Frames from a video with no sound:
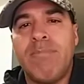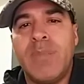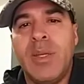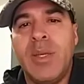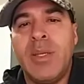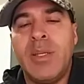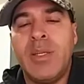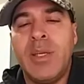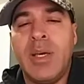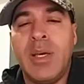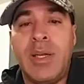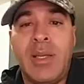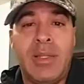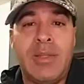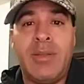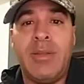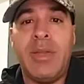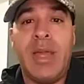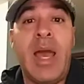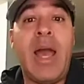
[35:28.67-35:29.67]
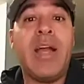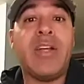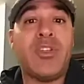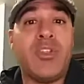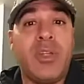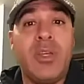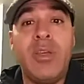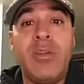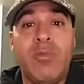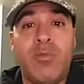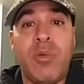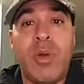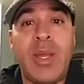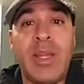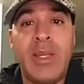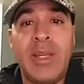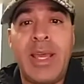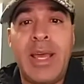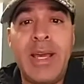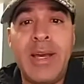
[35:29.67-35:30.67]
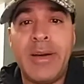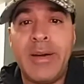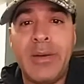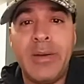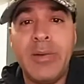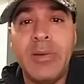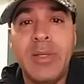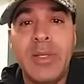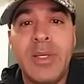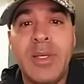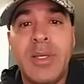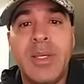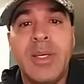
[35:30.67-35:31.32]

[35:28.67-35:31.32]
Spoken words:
actually right now,